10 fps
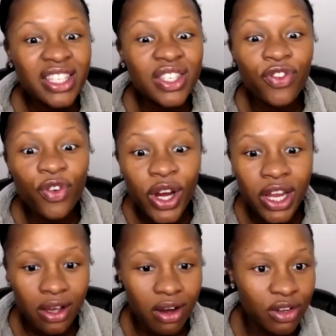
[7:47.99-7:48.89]
It's
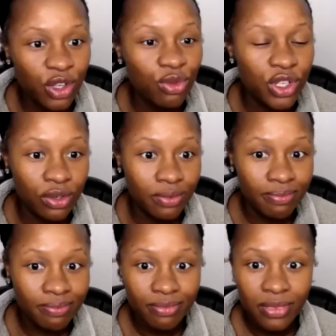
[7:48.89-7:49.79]
free on YouTube.
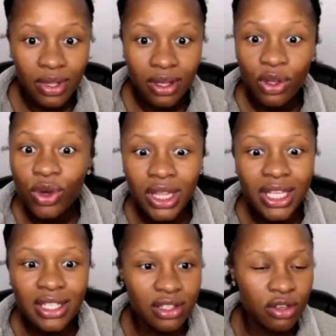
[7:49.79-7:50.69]
You can
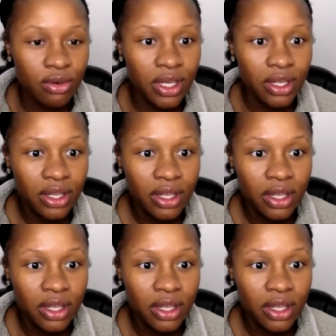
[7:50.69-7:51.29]
listen to it.